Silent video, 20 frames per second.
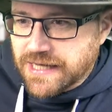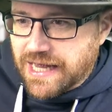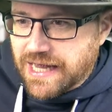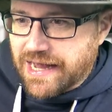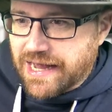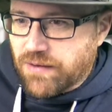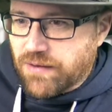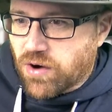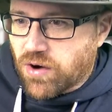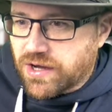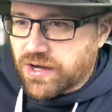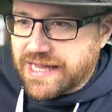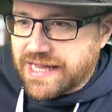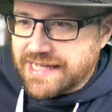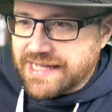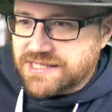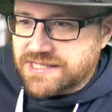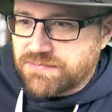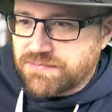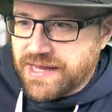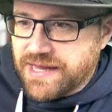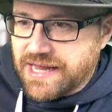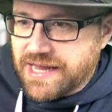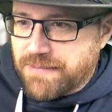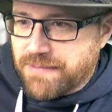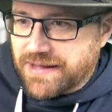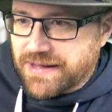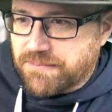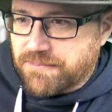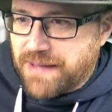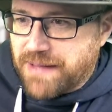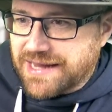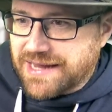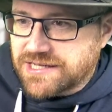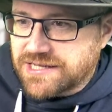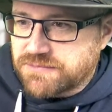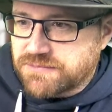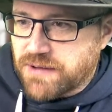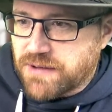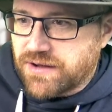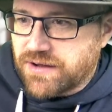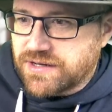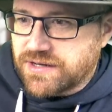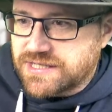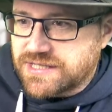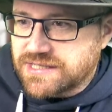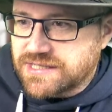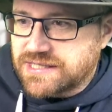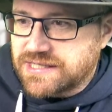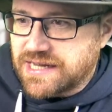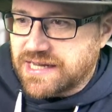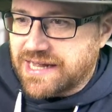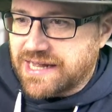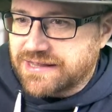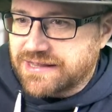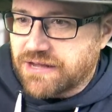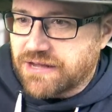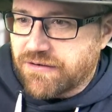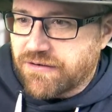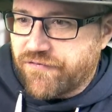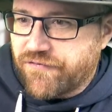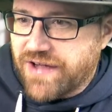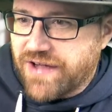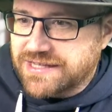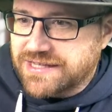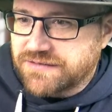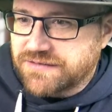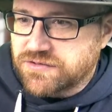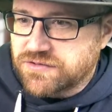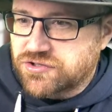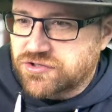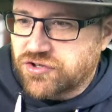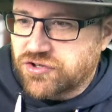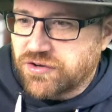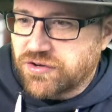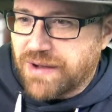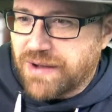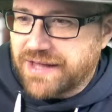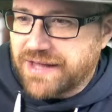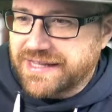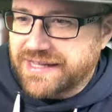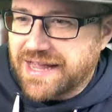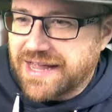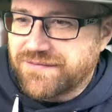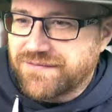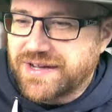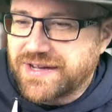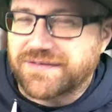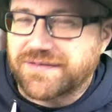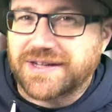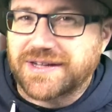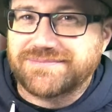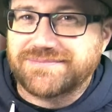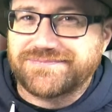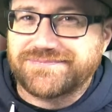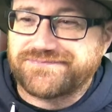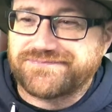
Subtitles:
What gets me about the banker's bonus is to say it had no effect. If it was true, why are they getting rid of it?